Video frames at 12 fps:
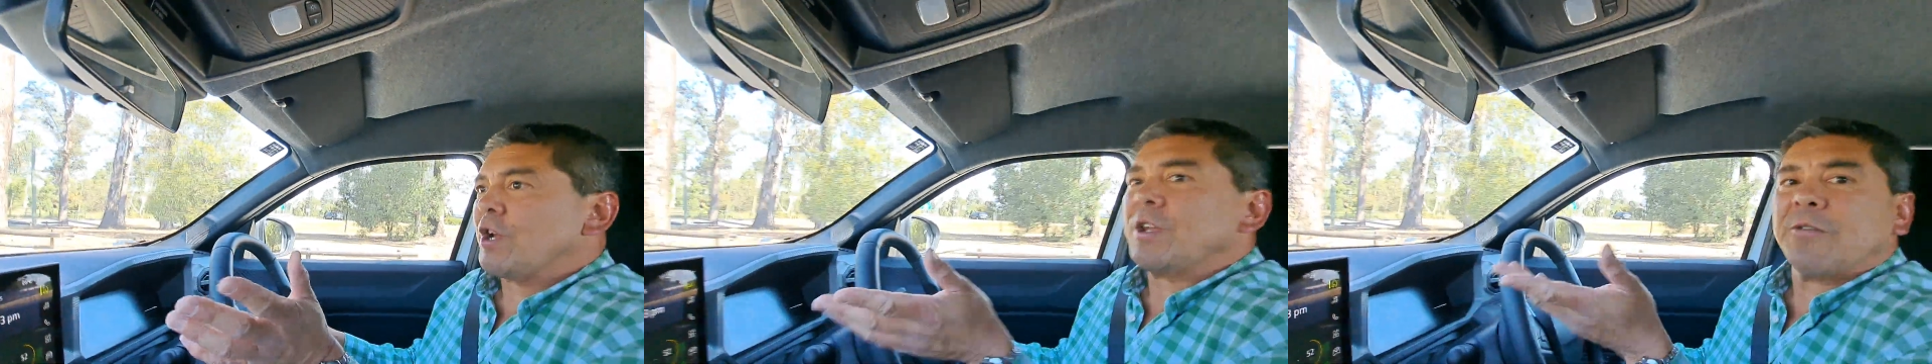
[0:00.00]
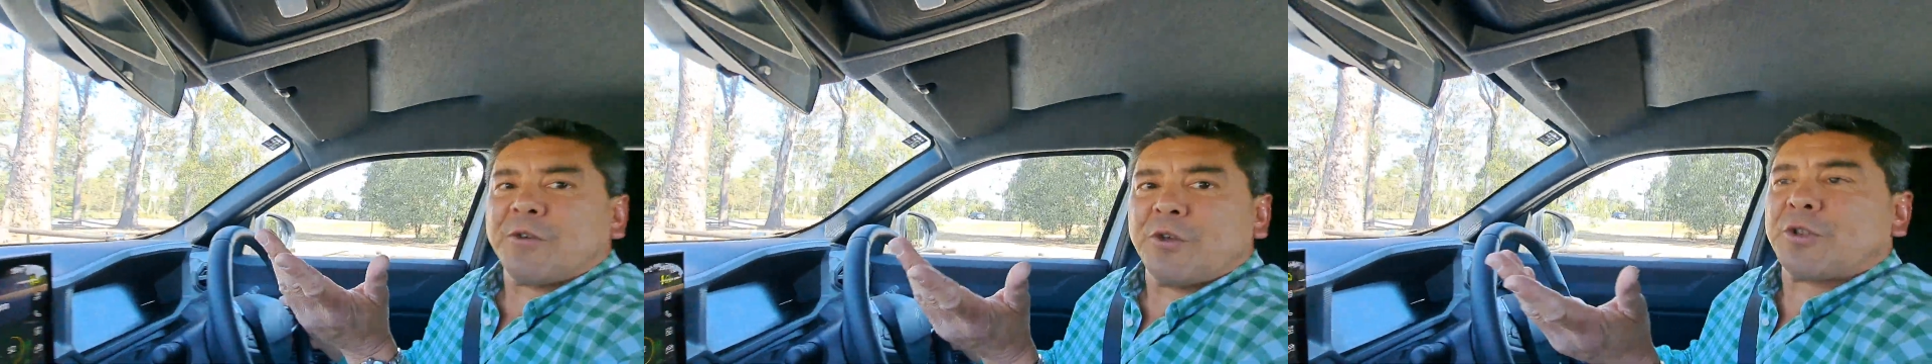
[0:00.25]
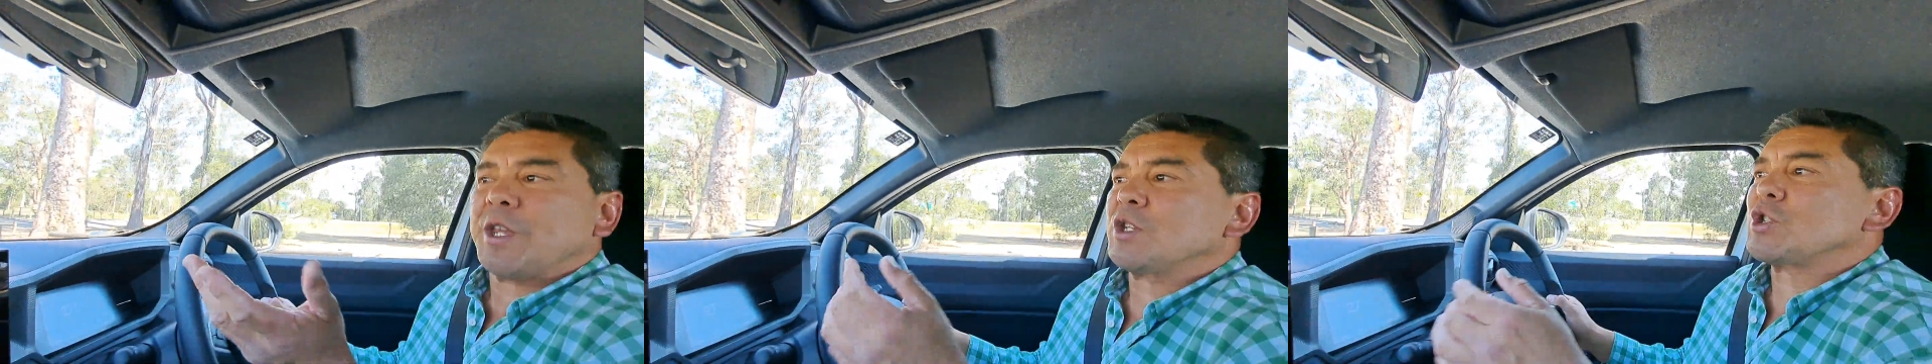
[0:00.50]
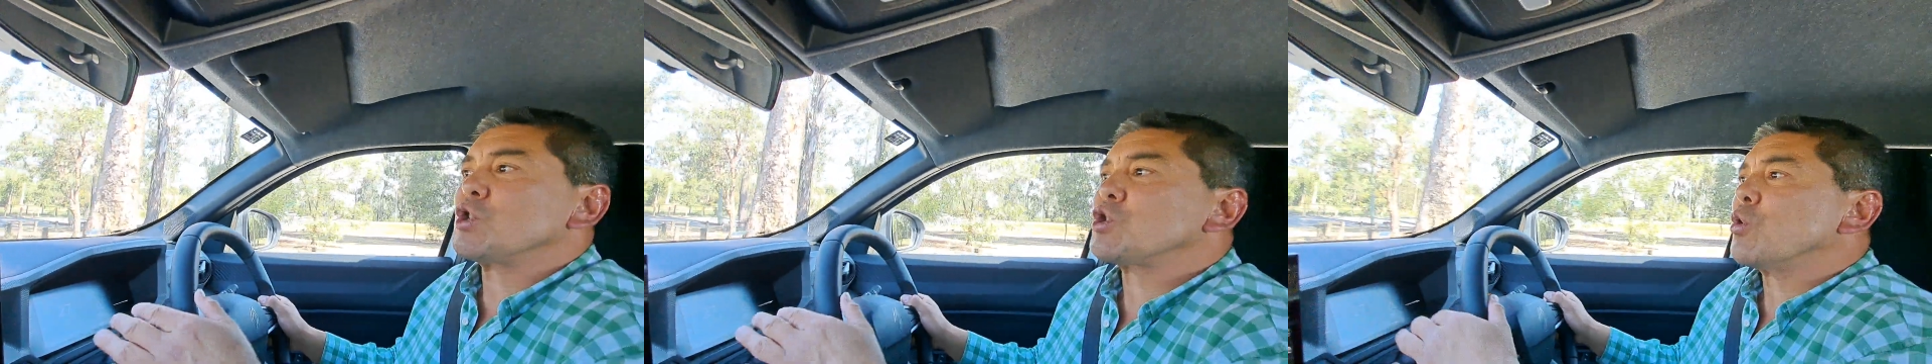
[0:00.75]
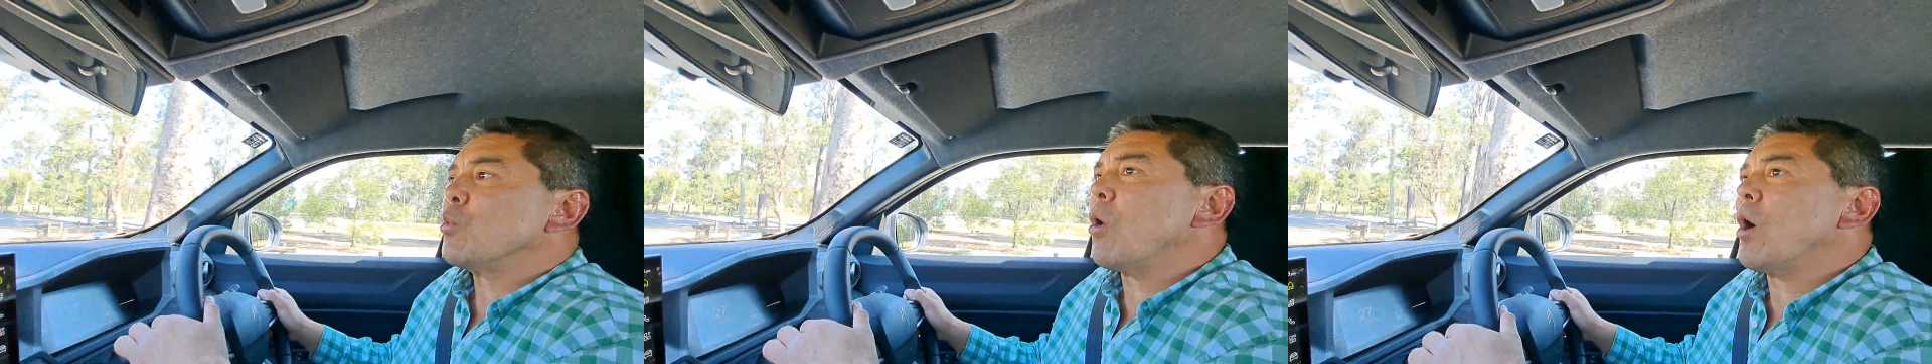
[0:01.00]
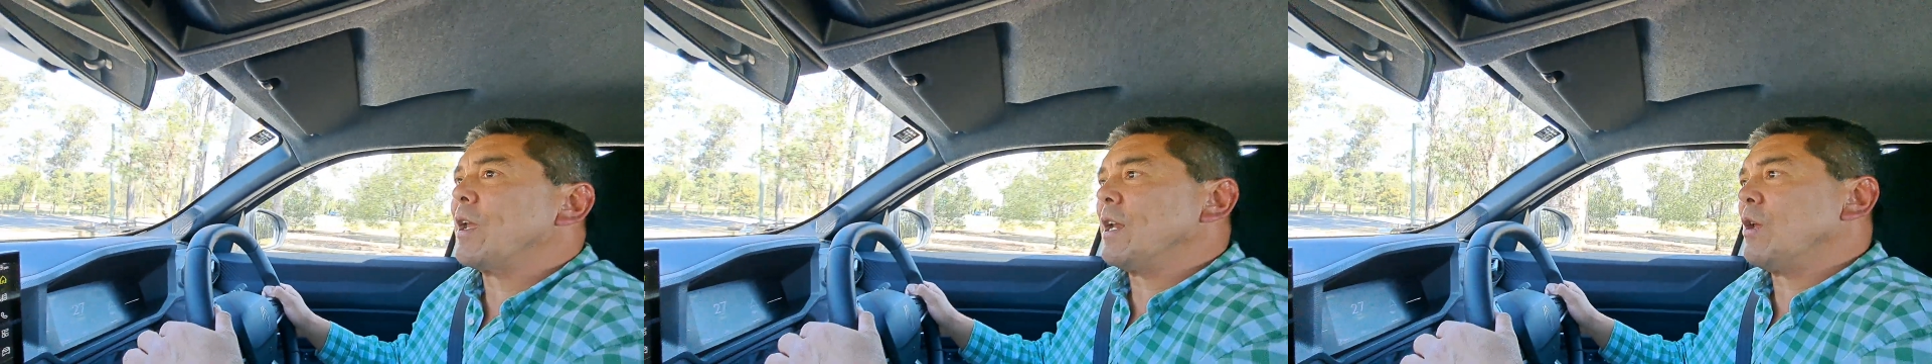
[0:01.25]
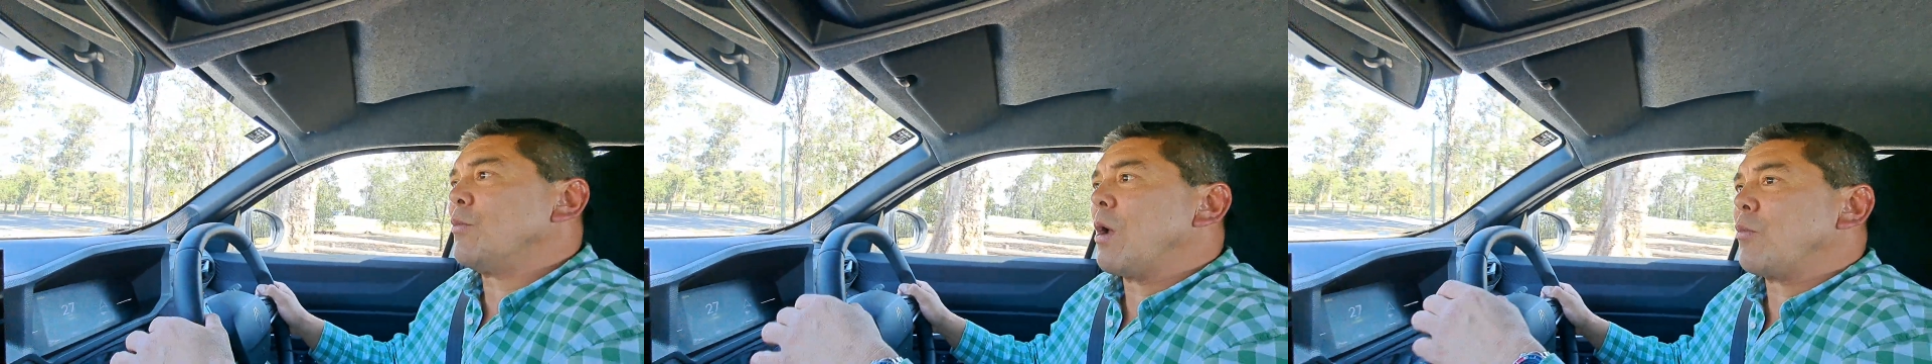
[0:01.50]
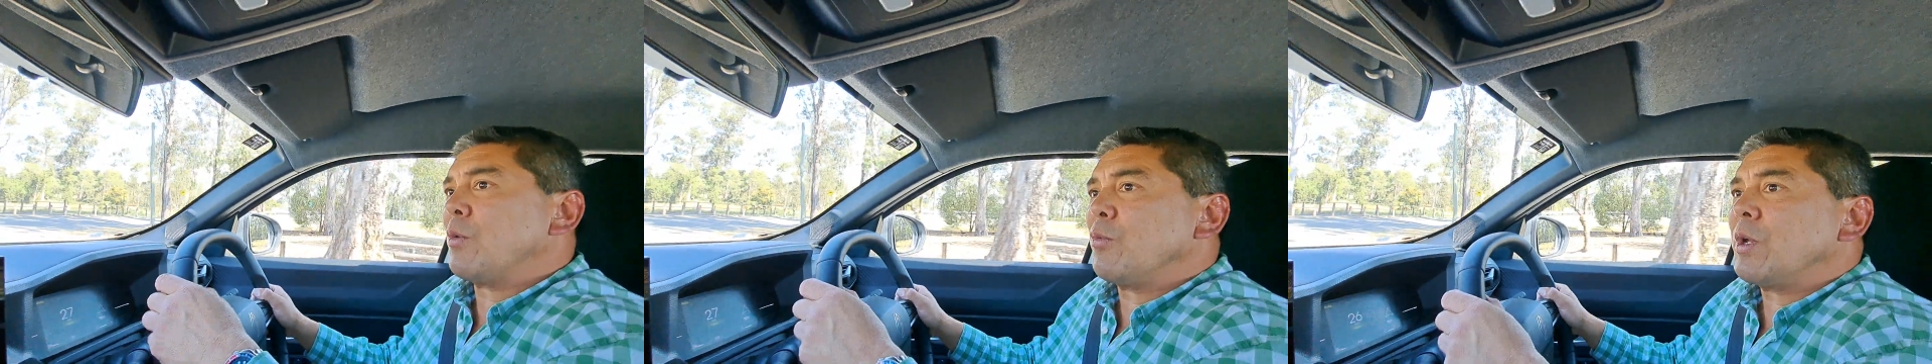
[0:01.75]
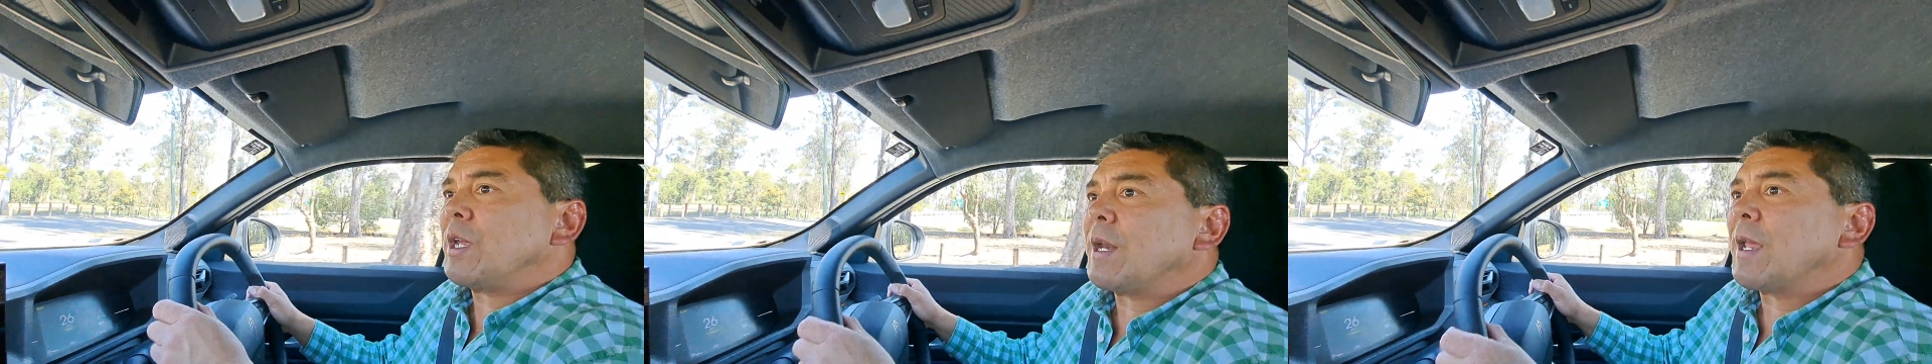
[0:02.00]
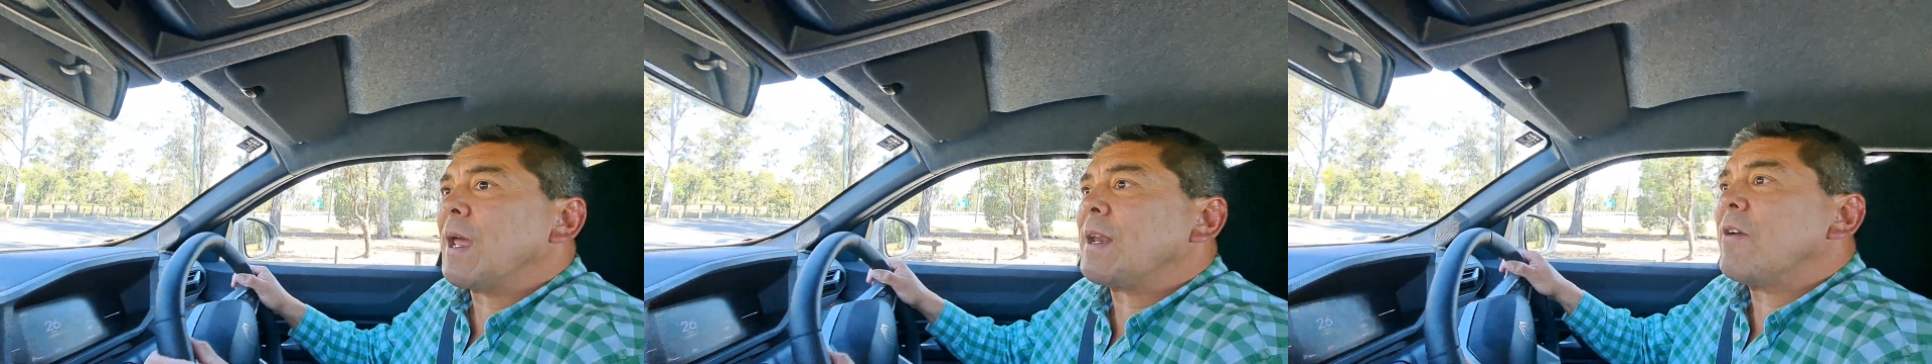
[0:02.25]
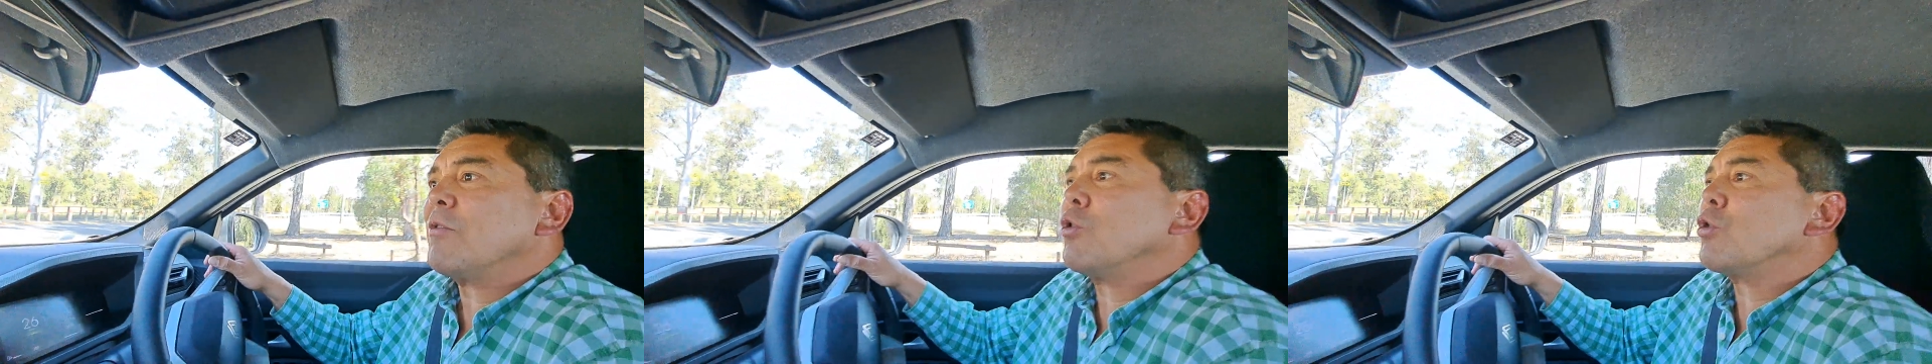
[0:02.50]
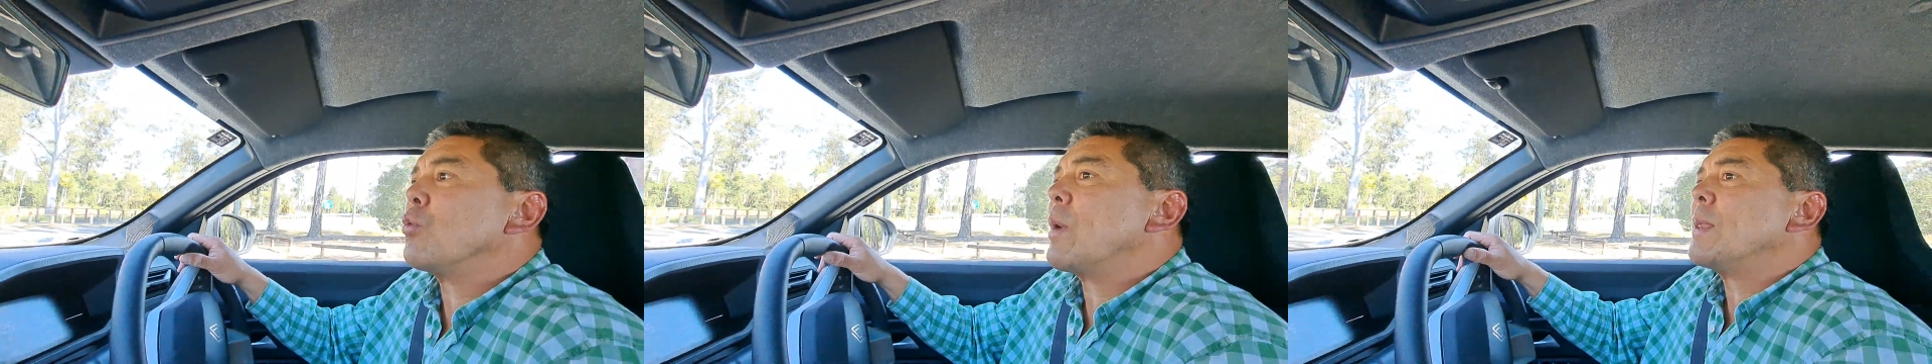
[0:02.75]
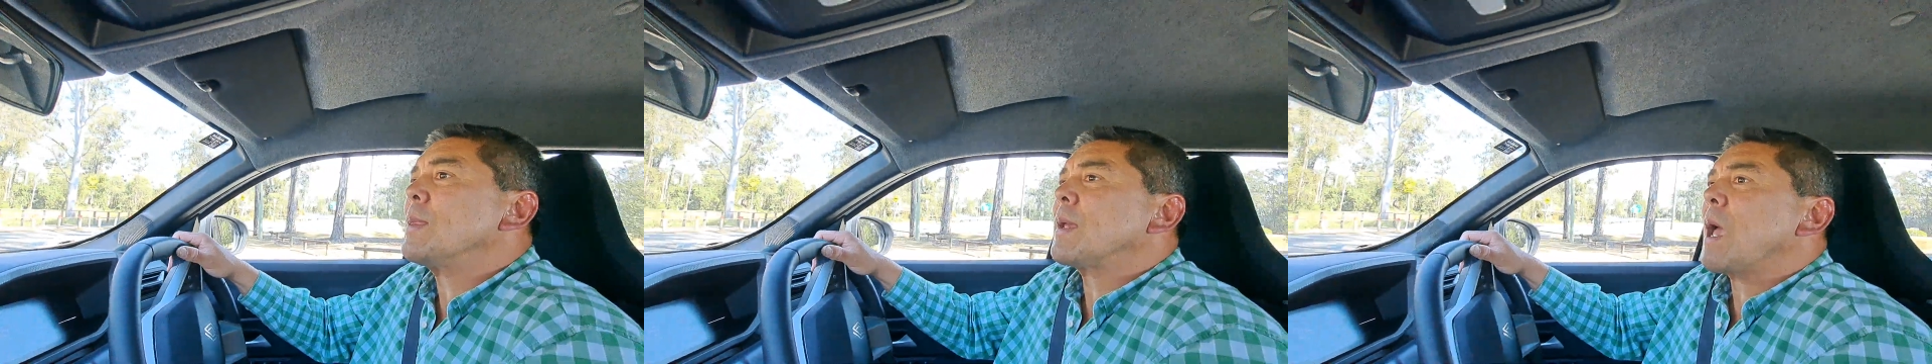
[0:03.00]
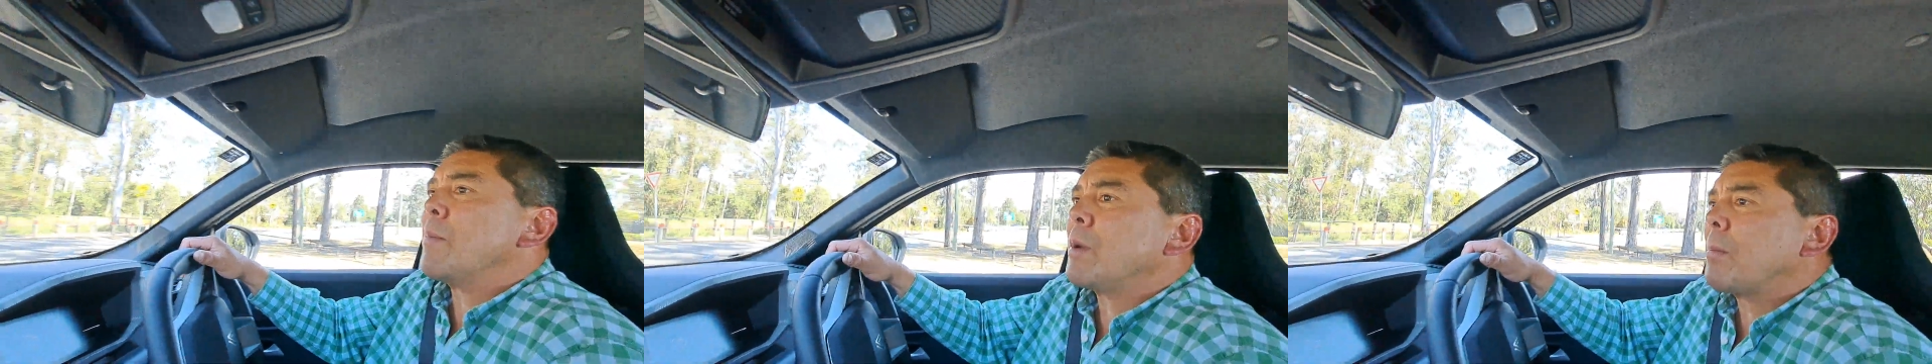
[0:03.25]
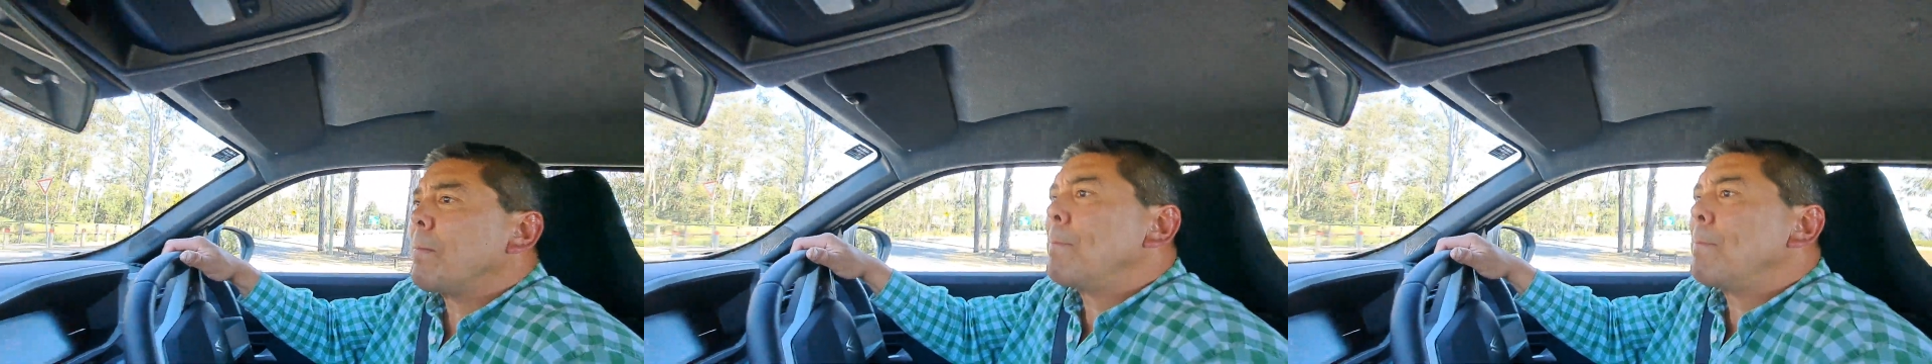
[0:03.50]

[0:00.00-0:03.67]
you a few things as to why anyway when we get out and have a look around the cabin.